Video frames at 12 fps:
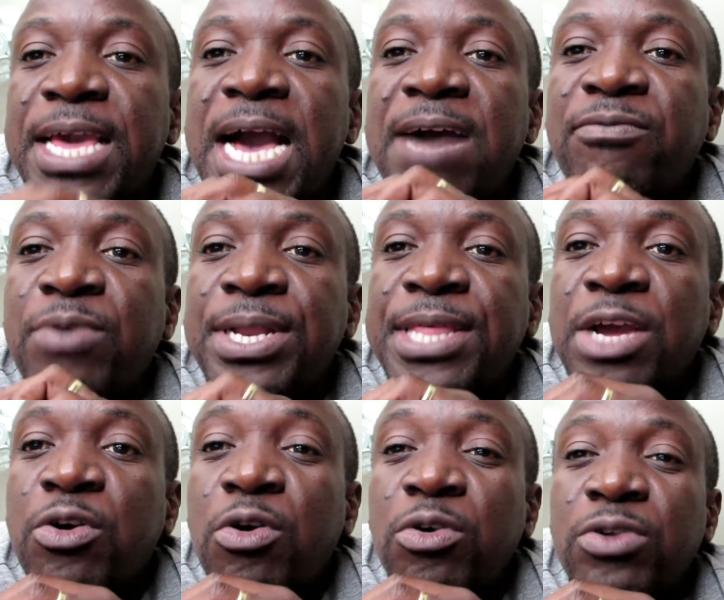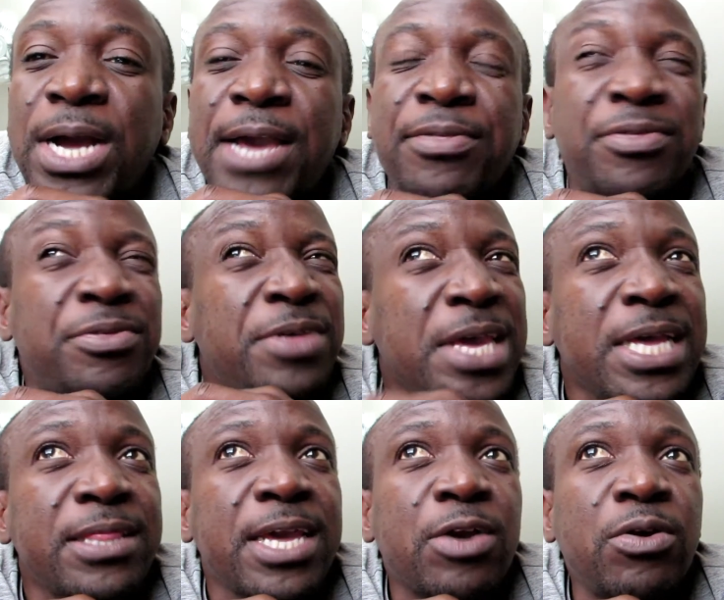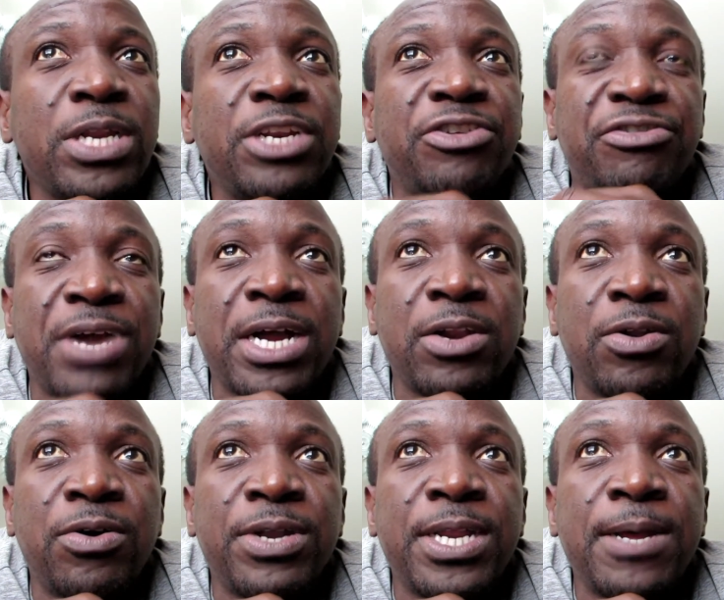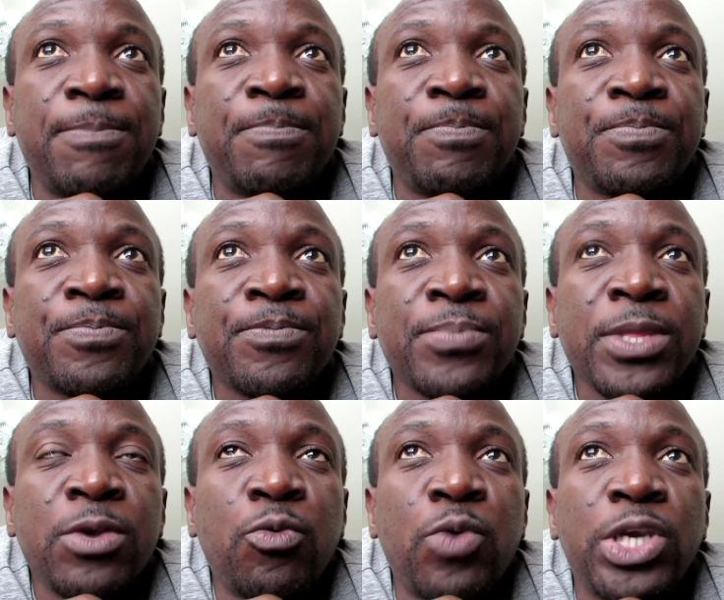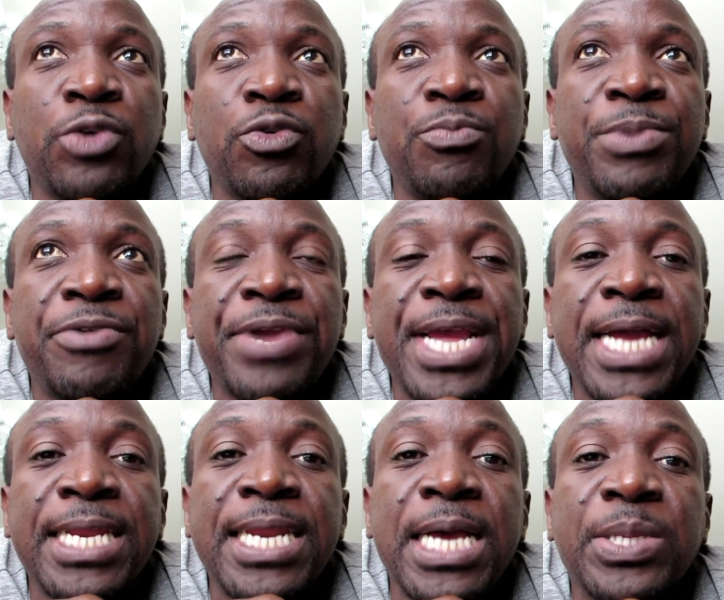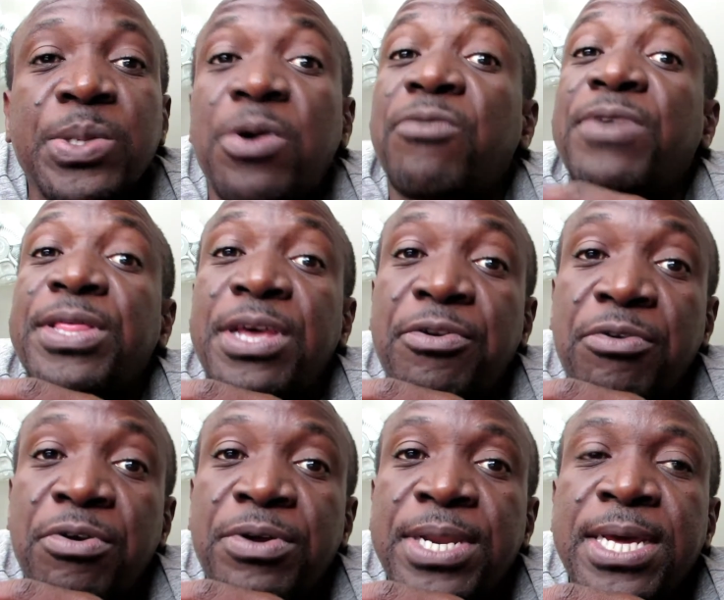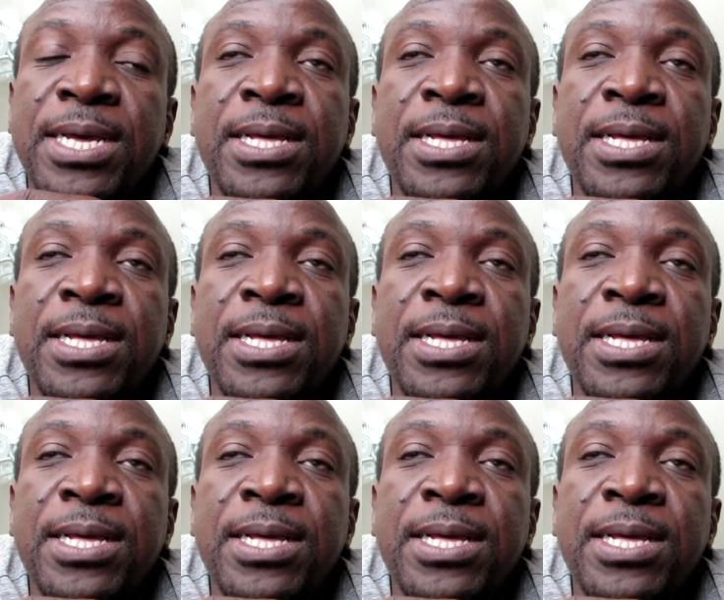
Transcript: have what they call I think they call it truckload, which would be regarded as over the road,